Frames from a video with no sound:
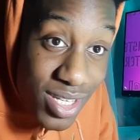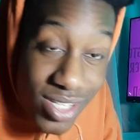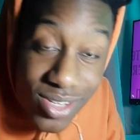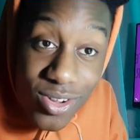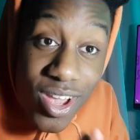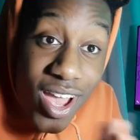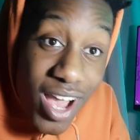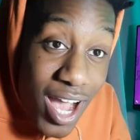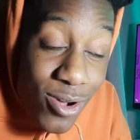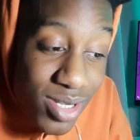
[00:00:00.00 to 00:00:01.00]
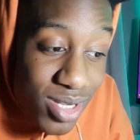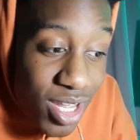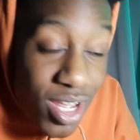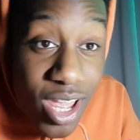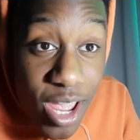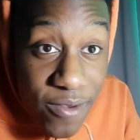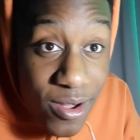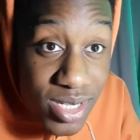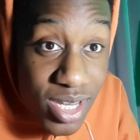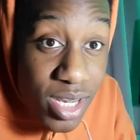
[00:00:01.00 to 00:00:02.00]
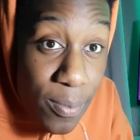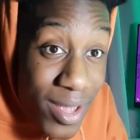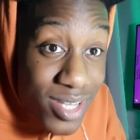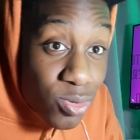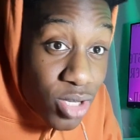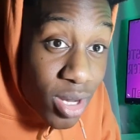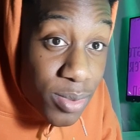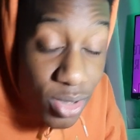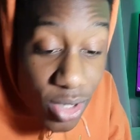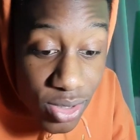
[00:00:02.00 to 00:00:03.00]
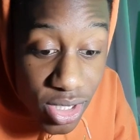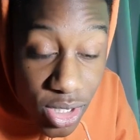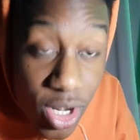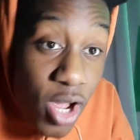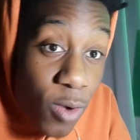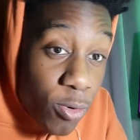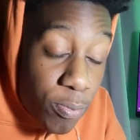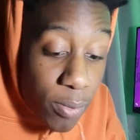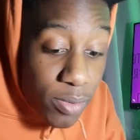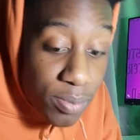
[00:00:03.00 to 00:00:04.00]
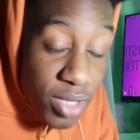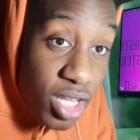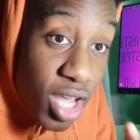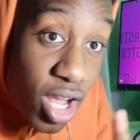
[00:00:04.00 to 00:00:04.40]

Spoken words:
So I would say, if I was saying the best 3 clubs to go to, would probably be